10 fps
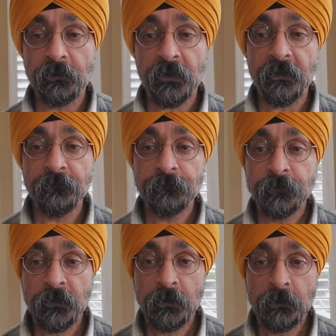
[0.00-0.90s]
Drive.
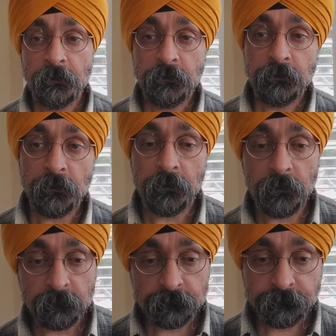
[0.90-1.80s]

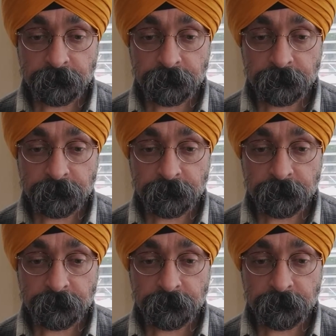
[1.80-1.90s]
So,